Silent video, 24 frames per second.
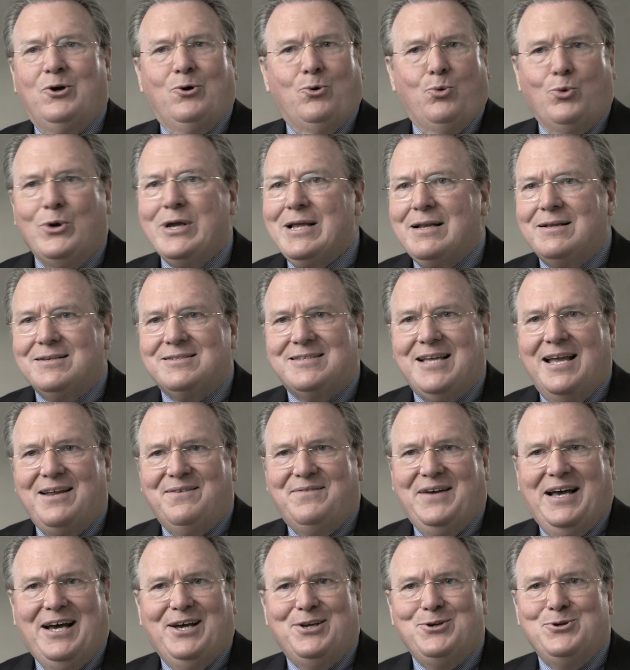real estate
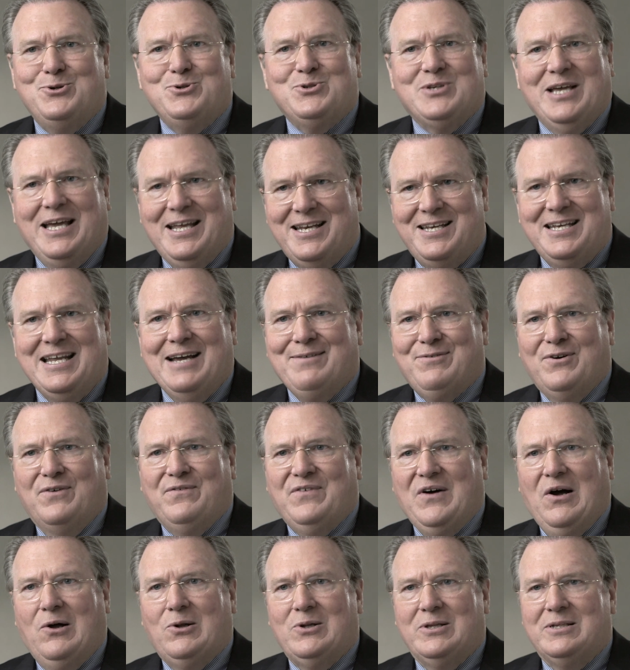values had never
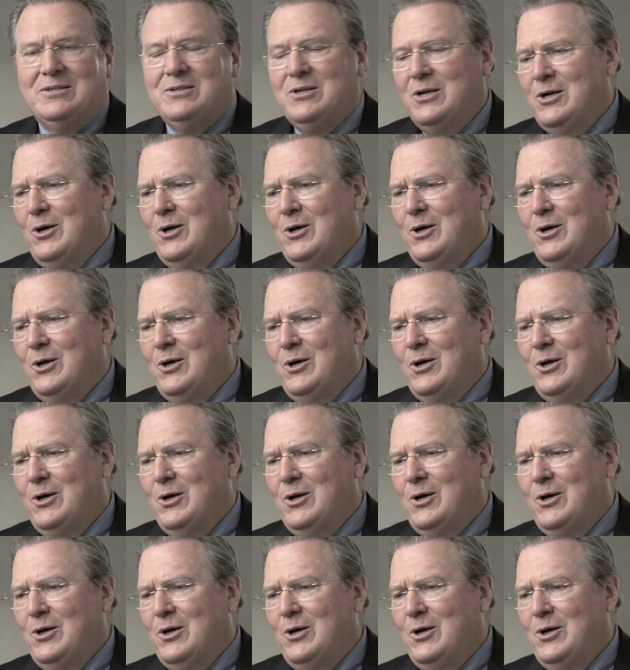fallen.